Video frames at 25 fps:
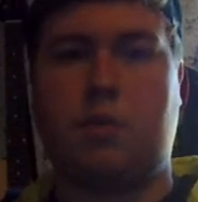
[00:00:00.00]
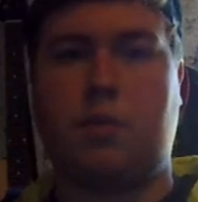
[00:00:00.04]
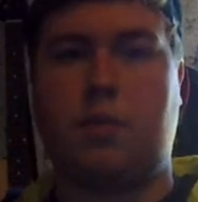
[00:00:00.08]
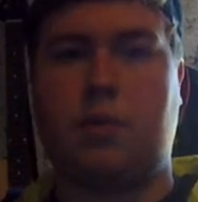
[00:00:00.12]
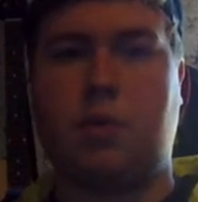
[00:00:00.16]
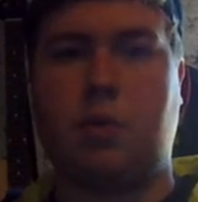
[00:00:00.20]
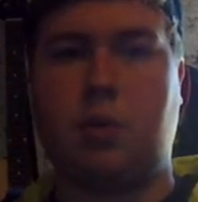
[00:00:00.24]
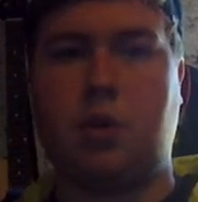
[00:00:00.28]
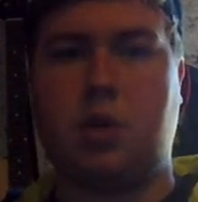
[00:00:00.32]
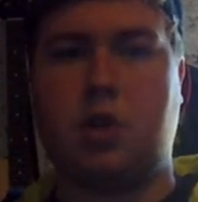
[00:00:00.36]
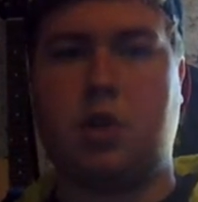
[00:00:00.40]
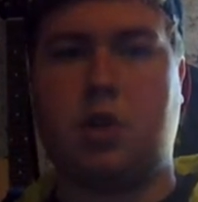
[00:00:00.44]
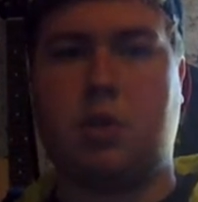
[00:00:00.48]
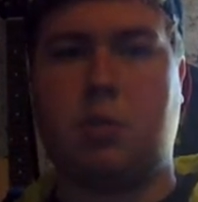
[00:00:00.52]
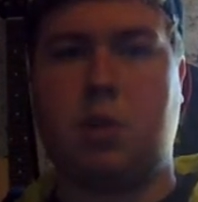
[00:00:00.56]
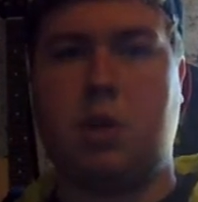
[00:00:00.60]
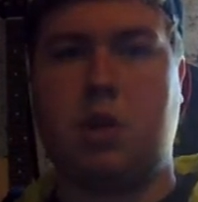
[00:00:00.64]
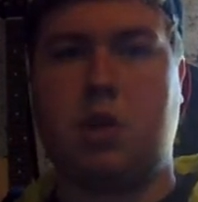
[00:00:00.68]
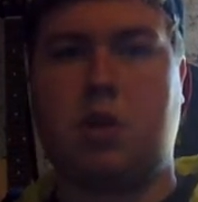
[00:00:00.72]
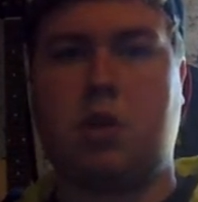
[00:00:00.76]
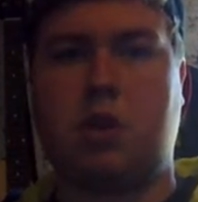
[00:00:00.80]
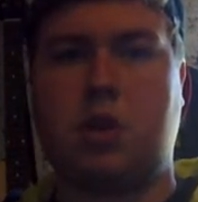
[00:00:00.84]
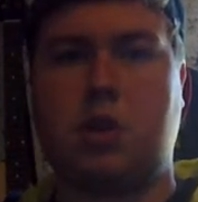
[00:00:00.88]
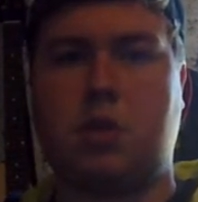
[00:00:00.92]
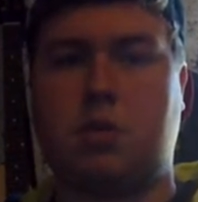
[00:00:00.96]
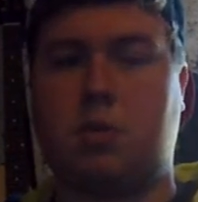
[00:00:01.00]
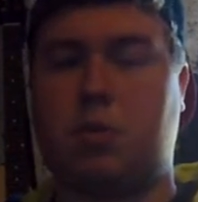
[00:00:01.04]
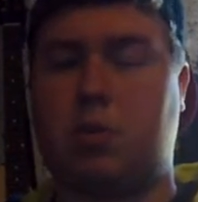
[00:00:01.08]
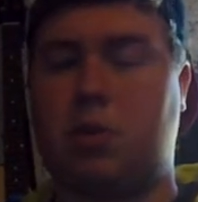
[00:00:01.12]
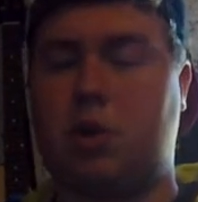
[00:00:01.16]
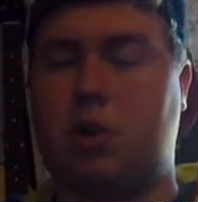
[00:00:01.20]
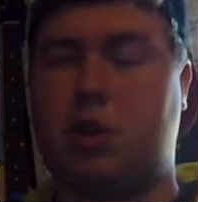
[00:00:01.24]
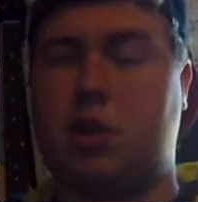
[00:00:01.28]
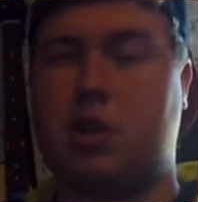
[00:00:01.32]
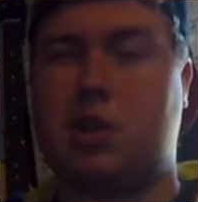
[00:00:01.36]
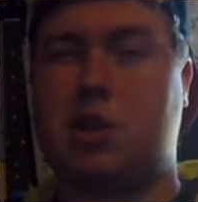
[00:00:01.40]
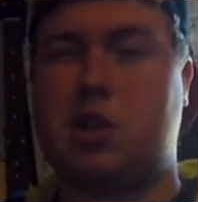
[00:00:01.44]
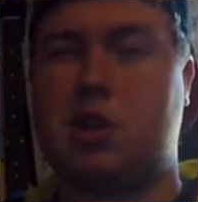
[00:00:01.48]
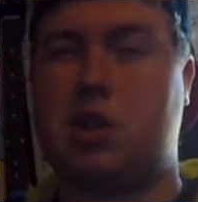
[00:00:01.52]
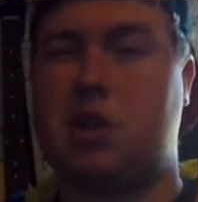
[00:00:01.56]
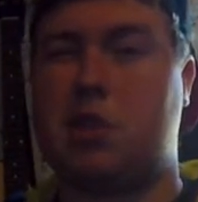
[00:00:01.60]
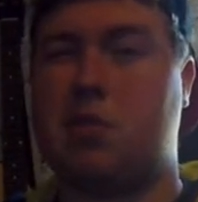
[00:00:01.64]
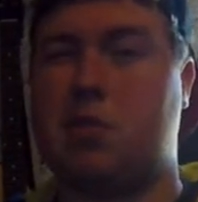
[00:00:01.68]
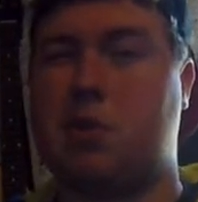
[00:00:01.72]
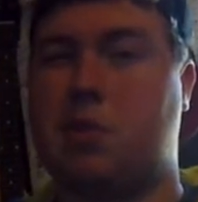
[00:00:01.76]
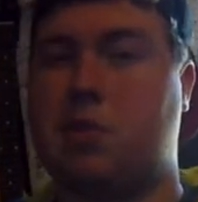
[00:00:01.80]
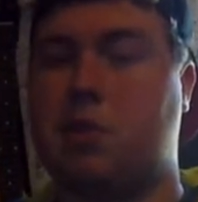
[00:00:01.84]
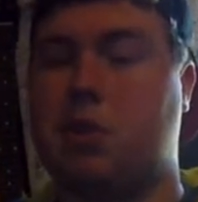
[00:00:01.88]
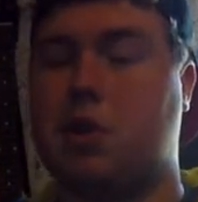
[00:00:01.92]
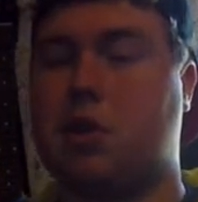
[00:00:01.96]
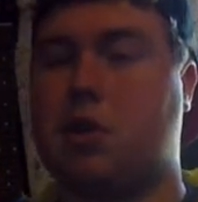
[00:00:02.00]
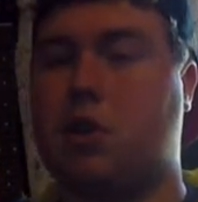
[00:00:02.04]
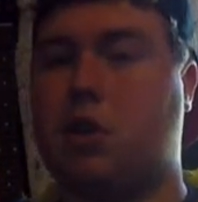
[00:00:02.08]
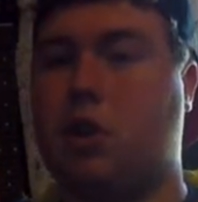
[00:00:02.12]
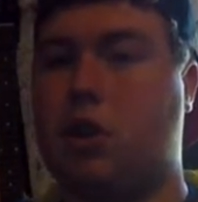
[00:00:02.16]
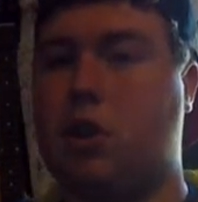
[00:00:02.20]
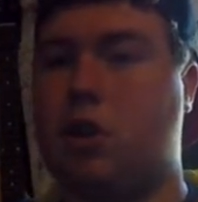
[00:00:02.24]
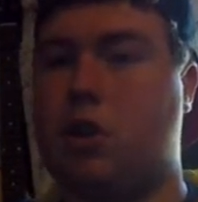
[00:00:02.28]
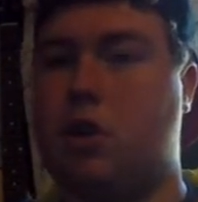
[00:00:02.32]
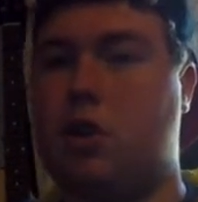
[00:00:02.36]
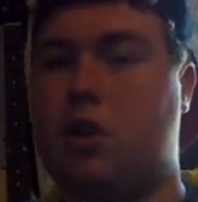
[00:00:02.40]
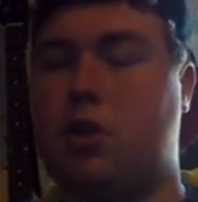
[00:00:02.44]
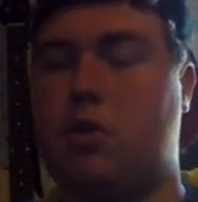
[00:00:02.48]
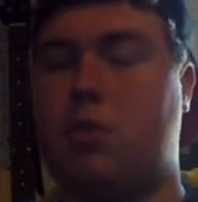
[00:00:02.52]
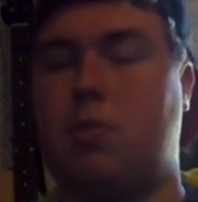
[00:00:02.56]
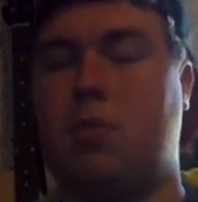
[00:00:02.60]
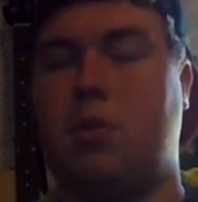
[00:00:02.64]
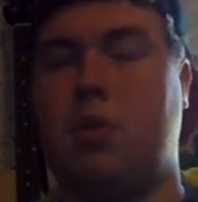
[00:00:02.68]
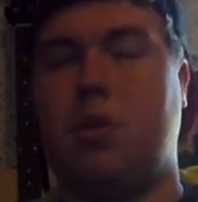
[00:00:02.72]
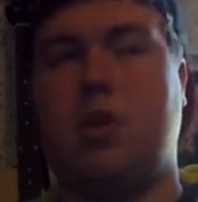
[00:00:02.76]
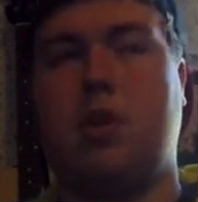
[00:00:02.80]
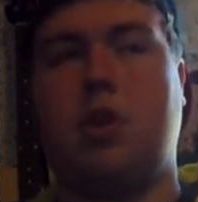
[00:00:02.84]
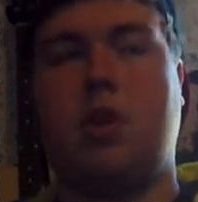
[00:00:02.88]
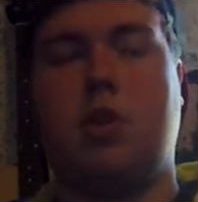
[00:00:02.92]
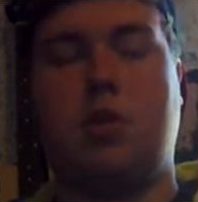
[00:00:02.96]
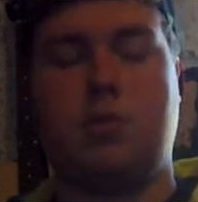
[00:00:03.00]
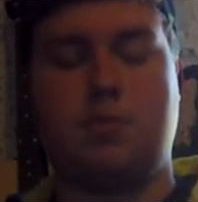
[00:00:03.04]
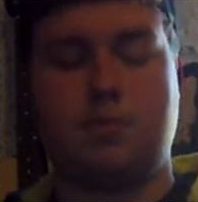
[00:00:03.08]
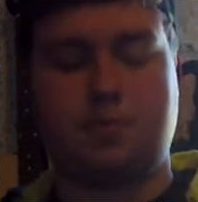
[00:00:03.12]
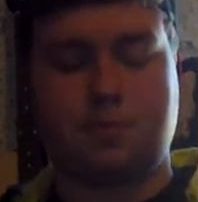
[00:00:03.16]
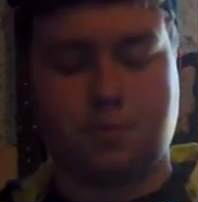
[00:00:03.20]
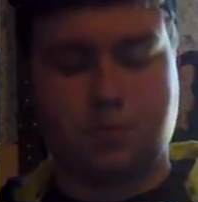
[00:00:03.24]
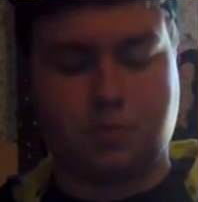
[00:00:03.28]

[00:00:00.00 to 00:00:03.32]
which the meet and greets were pretty cheap, I'm not going to lie. But,